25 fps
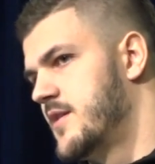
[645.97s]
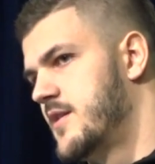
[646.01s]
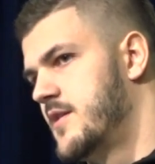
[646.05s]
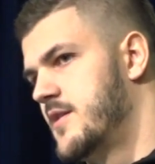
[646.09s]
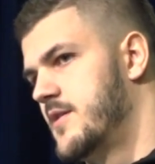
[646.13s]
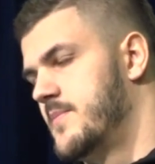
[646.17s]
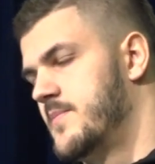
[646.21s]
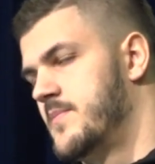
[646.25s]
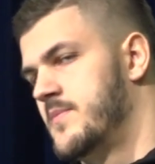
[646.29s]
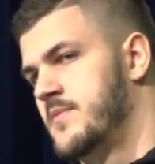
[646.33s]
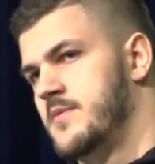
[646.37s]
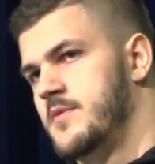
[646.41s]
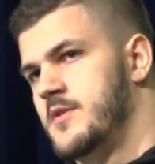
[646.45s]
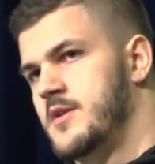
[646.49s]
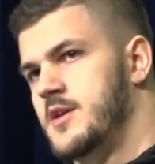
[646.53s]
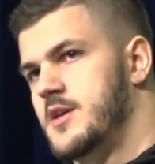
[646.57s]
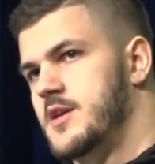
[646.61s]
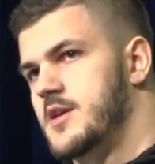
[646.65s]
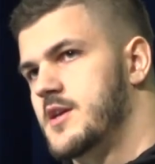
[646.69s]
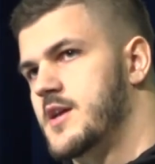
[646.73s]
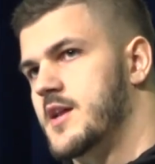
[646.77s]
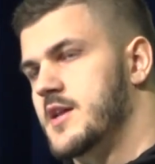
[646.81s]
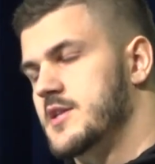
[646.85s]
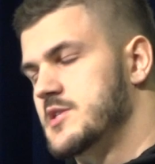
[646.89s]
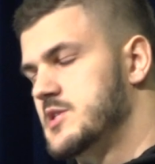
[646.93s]
Um,
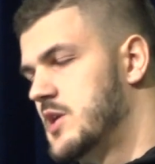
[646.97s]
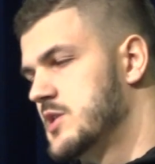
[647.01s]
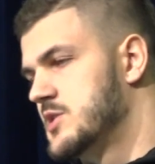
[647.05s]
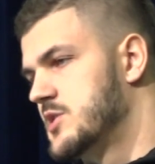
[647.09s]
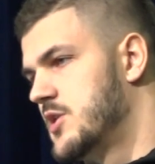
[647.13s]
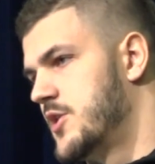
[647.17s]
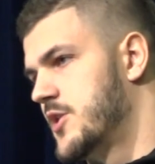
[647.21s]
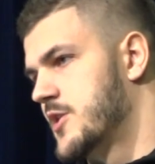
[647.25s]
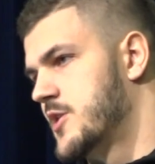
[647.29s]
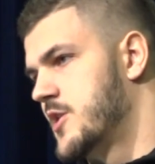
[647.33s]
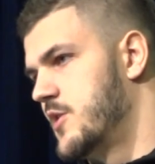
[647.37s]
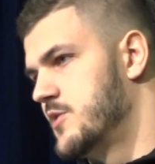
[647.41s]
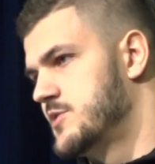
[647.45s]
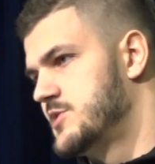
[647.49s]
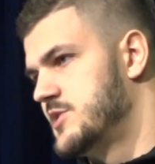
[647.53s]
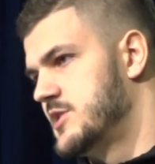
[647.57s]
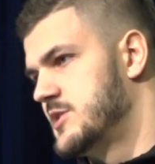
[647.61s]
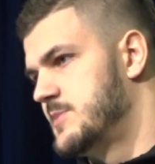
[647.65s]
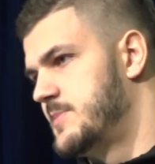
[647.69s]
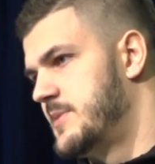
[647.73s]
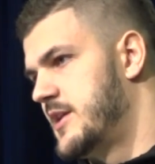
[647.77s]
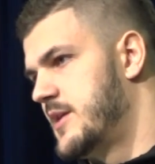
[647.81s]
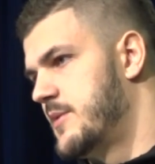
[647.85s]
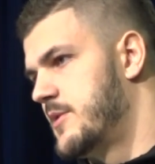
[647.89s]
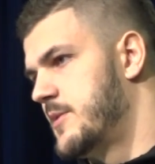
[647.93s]
getting to talk to all the coaches,
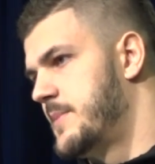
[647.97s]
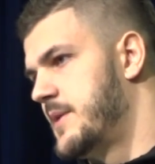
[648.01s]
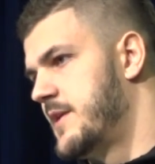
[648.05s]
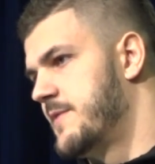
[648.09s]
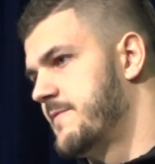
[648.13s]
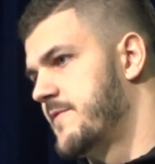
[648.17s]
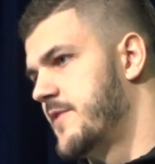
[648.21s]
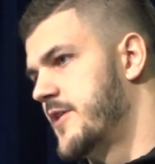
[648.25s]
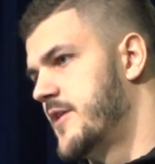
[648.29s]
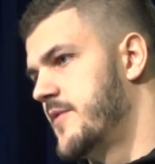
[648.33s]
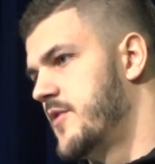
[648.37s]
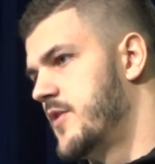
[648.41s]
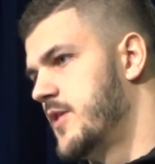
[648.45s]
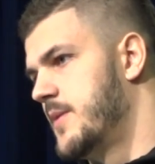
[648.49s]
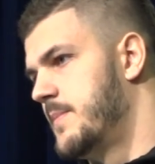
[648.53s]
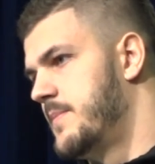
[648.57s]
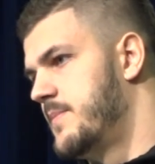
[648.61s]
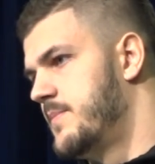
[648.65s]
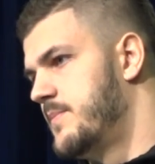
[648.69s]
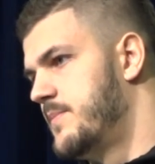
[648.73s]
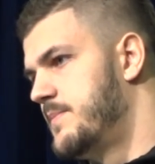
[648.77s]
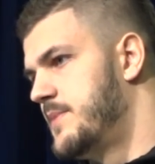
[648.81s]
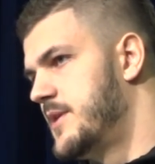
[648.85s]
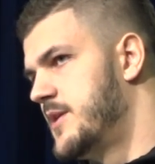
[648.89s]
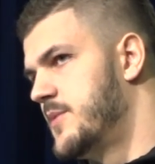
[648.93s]
being able to be in front of all the,
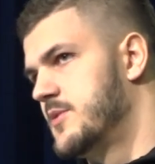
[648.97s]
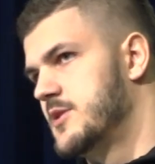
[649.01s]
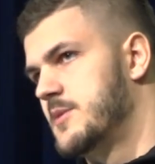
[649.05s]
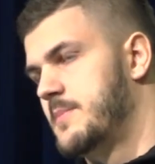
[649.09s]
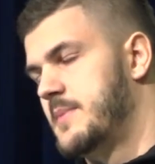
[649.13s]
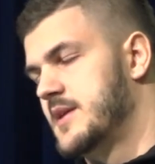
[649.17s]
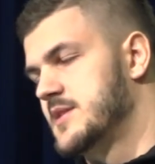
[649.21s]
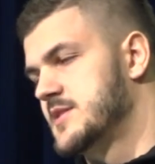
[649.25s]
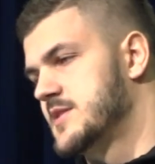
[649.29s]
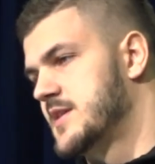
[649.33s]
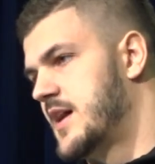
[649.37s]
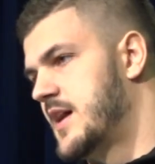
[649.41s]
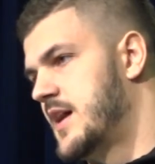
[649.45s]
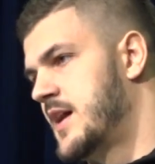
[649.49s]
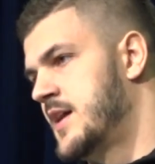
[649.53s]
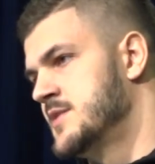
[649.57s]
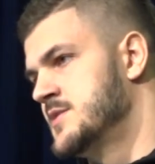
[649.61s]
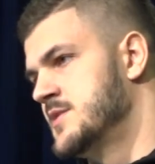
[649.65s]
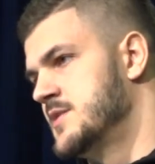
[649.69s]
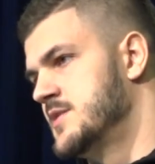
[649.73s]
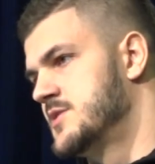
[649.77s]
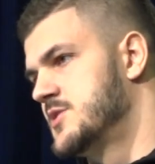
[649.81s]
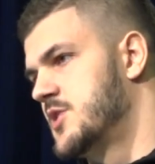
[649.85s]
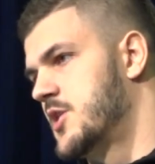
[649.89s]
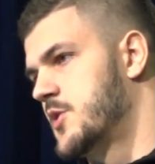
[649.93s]
being with the best guys
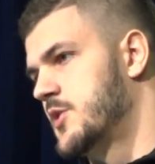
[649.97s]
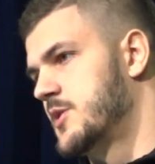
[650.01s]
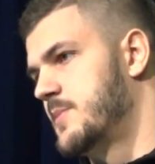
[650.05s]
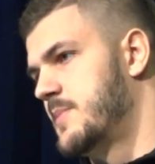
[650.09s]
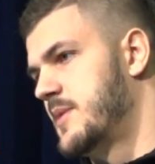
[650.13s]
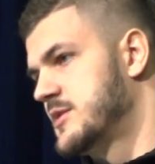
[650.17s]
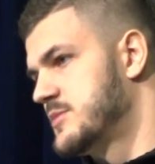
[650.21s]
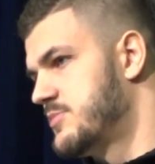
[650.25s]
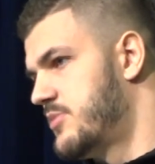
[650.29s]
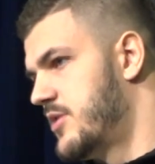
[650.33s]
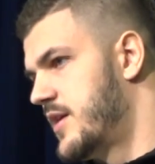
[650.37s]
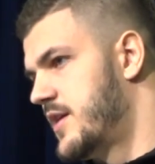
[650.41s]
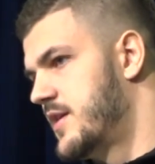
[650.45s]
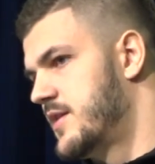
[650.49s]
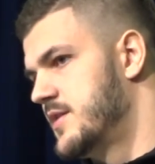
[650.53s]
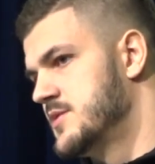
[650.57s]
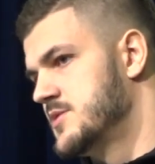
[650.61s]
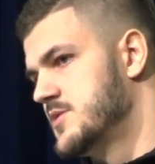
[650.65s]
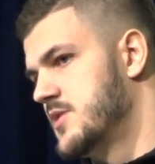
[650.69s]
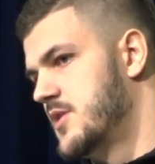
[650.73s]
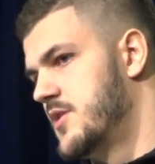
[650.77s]
and talk with the best players.